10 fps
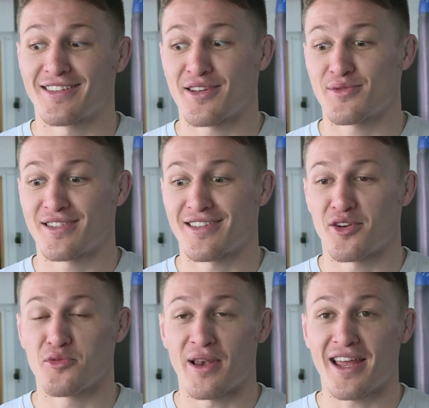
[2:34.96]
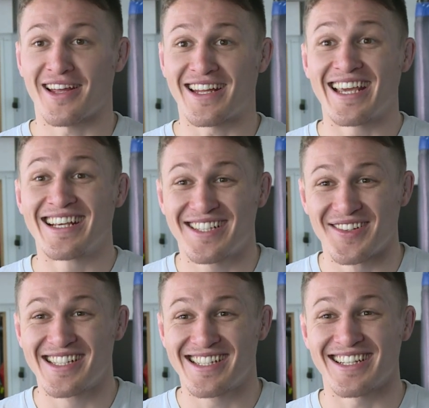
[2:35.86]
the whole plan, I guess,
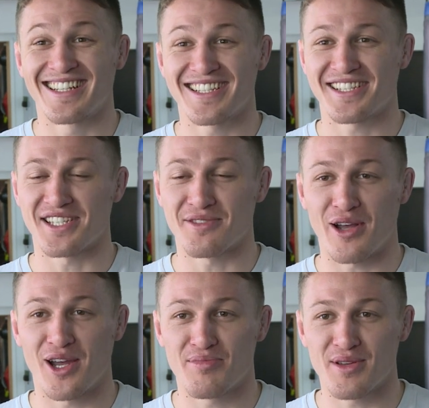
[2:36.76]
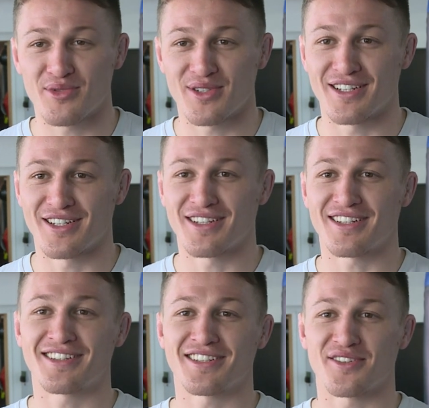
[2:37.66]
was to just inspire people to
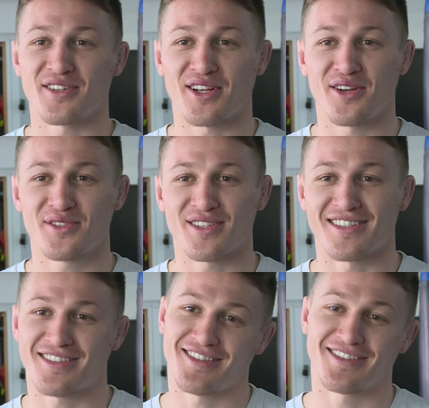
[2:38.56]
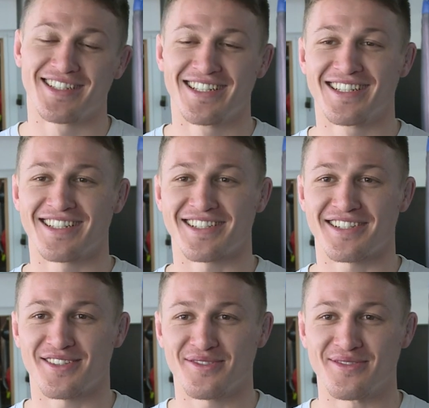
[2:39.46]
get to know their culture. So,
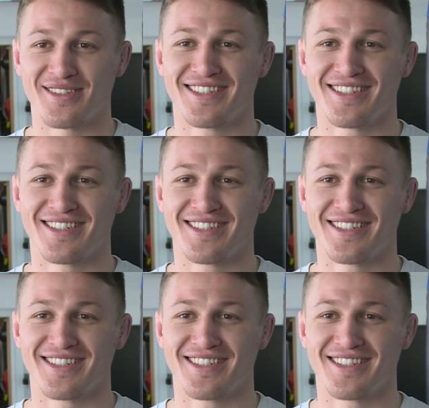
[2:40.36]
that's cool.